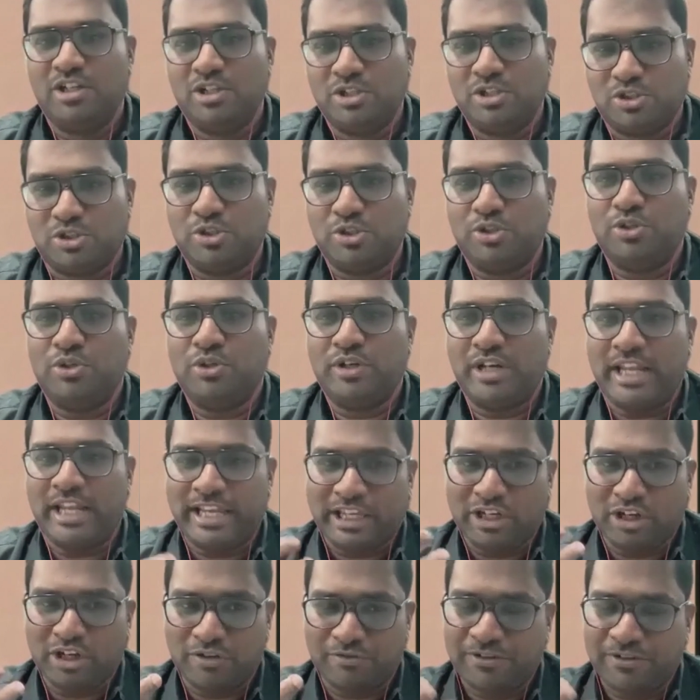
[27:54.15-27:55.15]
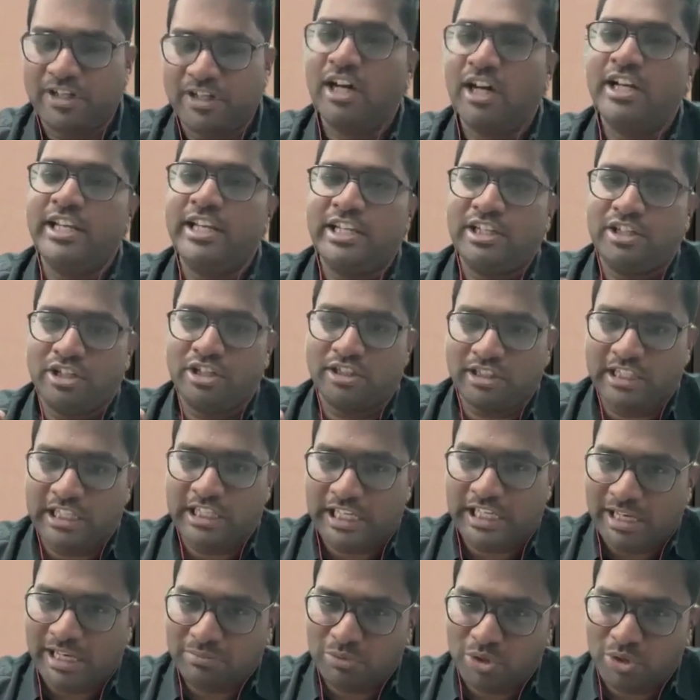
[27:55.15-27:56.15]
So, like, if you're early in your
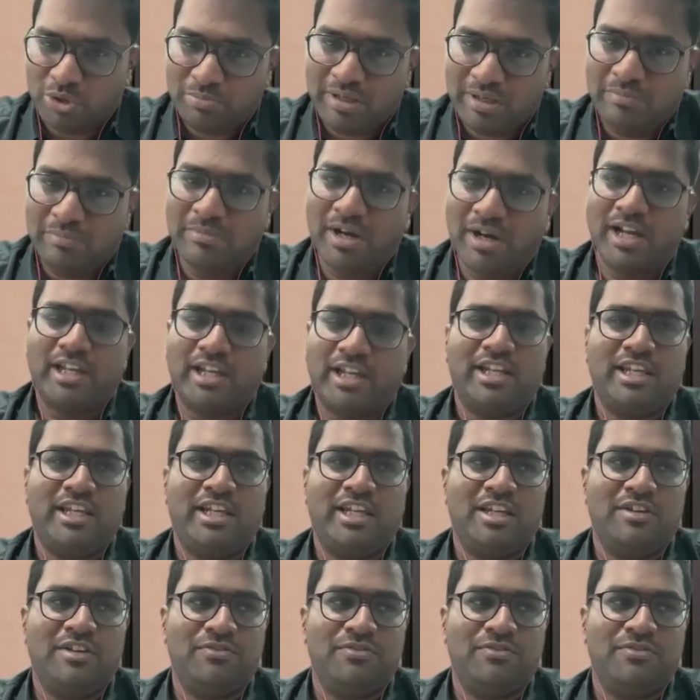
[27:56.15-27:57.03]
thinking about meme marketing,